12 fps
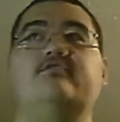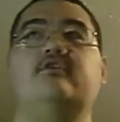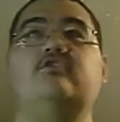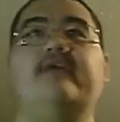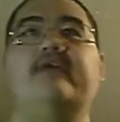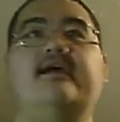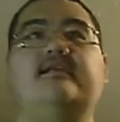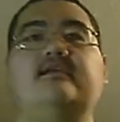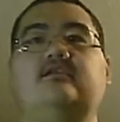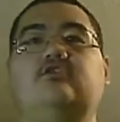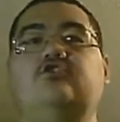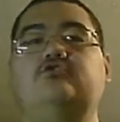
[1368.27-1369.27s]
Thunder
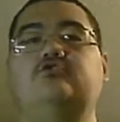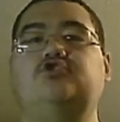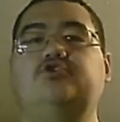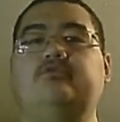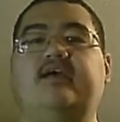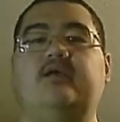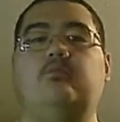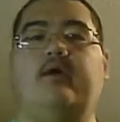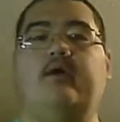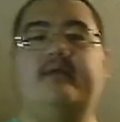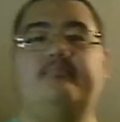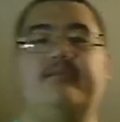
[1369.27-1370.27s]
Canyon, you do get
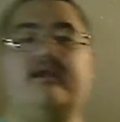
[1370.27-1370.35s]
wet,